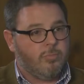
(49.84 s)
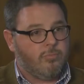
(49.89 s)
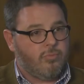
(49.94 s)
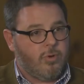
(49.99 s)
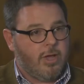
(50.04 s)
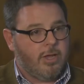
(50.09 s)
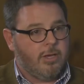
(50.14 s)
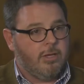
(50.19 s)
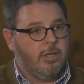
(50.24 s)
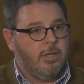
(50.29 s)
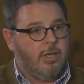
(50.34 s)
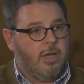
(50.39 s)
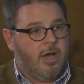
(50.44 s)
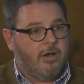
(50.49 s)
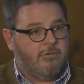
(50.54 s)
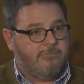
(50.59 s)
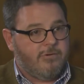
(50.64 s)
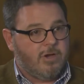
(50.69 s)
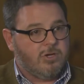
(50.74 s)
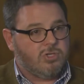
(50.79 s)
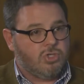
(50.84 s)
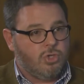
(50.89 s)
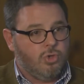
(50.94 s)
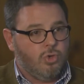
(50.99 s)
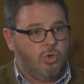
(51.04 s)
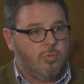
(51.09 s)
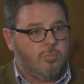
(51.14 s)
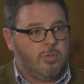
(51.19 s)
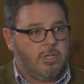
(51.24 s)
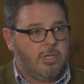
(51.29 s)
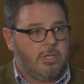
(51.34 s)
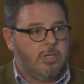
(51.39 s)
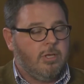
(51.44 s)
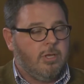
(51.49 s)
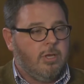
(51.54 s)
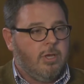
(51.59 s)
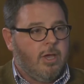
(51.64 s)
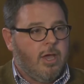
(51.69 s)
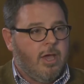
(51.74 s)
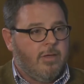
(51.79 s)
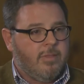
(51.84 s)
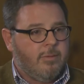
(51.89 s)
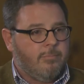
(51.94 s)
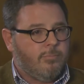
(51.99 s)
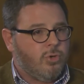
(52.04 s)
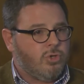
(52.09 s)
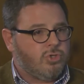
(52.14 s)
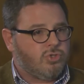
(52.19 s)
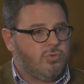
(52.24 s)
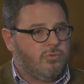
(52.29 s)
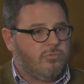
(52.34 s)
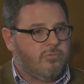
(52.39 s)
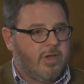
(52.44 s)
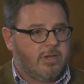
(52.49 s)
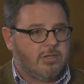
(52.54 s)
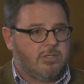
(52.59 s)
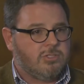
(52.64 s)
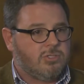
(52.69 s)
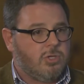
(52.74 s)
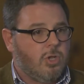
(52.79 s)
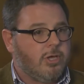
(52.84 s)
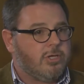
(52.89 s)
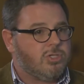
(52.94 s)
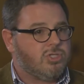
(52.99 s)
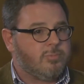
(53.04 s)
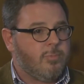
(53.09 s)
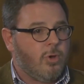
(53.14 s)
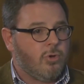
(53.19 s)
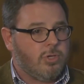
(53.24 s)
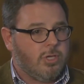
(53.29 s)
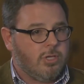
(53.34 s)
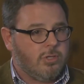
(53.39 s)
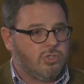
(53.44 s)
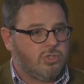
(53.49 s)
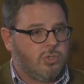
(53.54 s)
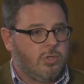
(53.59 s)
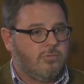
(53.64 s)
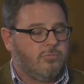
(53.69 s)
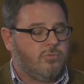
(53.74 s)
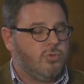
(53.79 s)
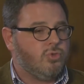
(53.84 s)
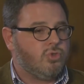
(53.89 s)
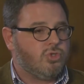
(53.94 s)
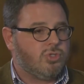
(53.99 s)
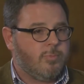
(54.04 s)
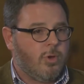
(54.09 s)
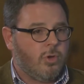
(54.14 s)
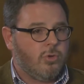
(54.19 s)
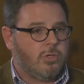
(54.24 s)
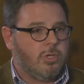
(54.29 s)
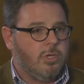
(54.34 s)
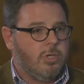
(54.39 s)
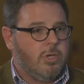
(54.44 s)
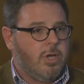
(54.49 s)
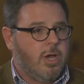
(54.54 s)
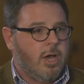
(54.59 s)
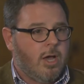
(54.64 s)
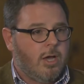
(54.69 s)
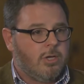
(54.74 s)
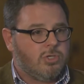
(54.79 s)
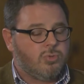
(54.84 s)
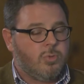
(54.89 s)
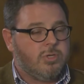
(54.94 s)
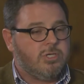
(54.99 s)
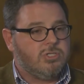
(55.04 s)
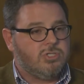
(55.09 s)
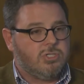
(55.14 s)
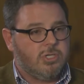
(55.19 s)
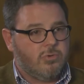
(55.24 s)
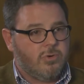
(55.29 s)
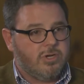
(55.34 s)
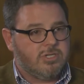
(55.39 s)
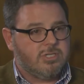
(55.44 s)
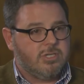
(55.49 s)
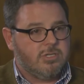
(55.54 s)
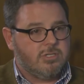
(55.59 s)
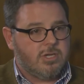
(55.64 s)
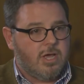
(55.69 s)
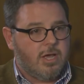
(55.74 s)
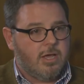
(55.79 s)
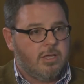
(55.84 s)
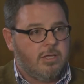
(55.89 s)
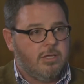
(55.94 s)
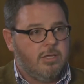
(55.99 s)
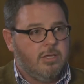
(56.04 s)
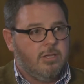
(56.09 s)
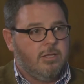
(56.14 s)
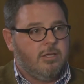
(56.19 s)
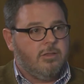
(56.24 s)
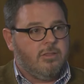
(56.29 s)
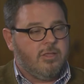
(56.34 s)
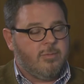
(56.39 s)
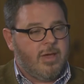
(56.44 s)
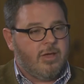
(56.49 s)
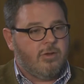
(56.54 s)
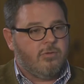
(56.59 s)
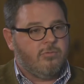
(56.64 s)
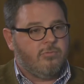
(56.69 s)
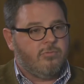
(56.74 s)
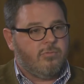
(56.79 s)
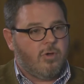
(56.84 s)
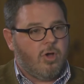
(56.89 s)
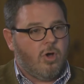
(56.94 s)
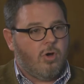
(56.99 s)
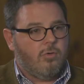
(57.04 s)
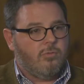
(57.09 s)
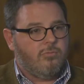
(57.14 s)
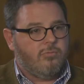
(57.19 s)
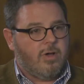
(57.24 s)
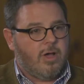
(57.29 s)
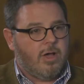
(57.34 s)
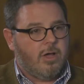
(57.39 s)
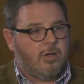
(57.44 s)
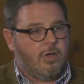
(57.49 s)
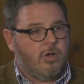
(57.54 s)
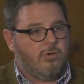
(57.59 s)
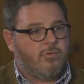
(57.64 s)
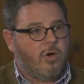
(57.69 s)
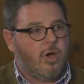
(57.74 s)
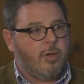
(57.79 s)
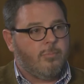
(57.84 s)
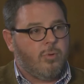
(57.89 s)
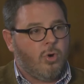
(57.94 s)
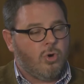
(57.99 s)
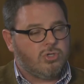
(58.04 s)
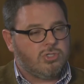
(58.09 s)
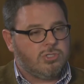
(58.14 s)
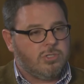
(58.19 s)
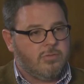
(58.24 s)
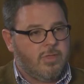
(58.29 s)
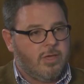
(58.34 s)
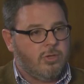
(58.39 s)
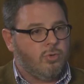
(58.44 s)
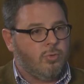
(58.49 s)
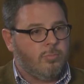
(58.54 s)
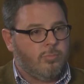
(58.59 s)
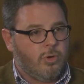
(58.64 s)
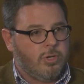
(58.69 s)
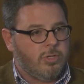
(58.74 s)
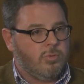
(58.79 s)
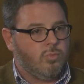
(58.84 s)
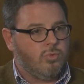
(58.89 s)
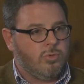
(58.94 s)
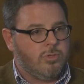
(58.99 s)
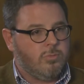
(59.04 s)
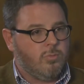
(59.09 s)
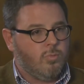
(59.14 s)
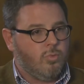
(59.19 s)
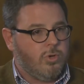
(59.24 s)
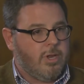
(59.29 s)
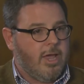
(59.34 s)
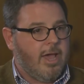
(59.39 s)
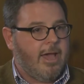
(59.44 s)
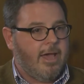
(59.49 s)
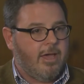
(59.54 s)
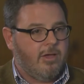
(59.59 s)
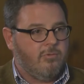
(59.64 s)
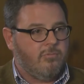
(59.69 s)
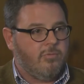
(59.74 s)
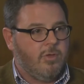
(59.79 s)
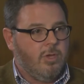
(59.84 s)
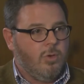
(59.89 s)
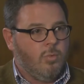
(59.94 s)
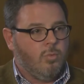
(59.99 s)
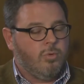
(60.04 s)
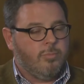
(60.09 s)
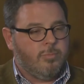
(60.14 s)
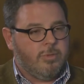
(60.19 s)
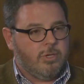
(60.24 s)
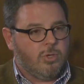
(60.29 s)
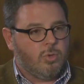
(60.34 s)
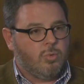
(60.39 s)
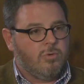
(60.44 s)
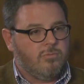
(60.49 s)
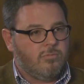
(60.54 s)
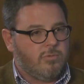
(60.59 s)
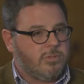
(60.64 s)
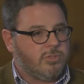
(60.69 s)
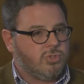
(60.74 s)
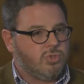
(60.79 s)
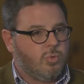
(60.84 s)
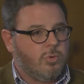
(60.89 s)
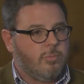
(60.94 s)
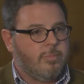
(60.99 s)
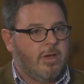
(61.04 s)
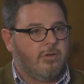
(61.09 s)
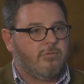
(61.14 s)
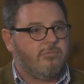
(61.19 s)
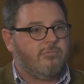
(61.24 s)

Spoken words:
brain function normally. And then personal factors like smoking. So if you smoke 20 cigarettes a day, the amount of hypoxia that your body would have would be equivalent to about